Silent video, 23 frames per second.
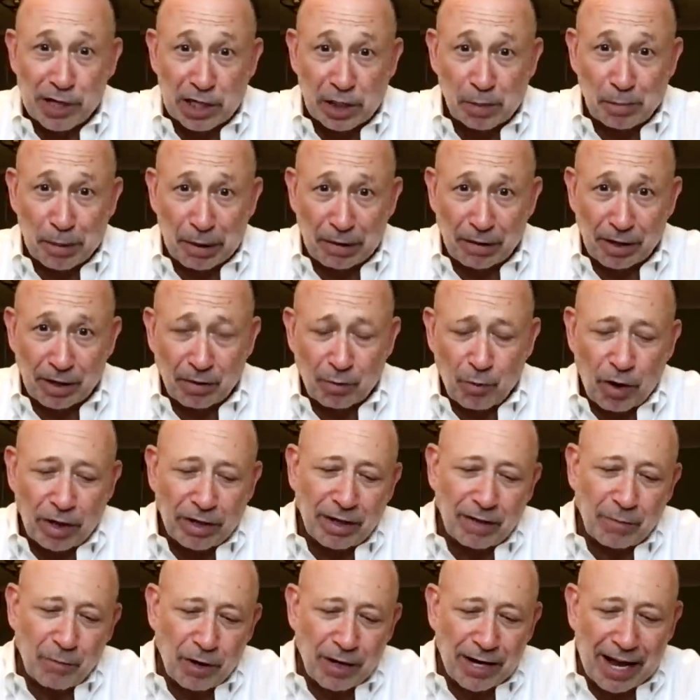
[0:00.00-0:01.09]
for the spirit.
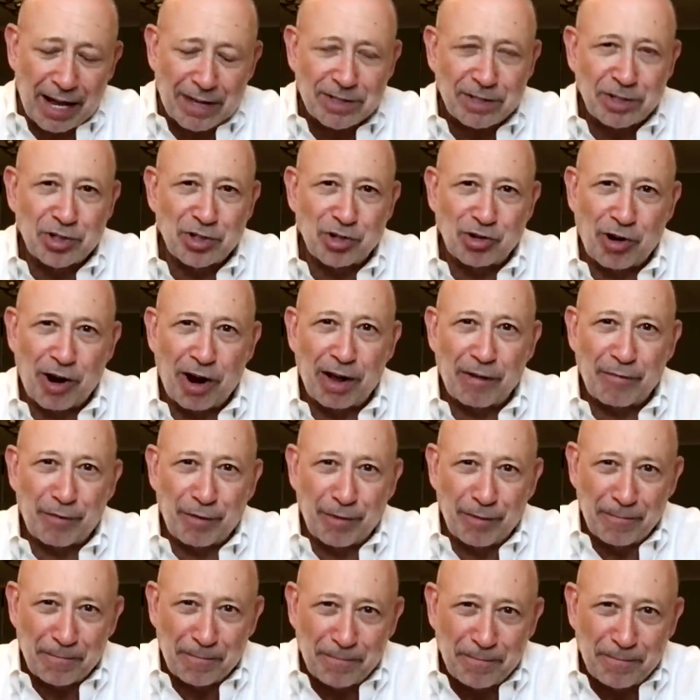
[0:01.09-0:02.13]
One has to strive.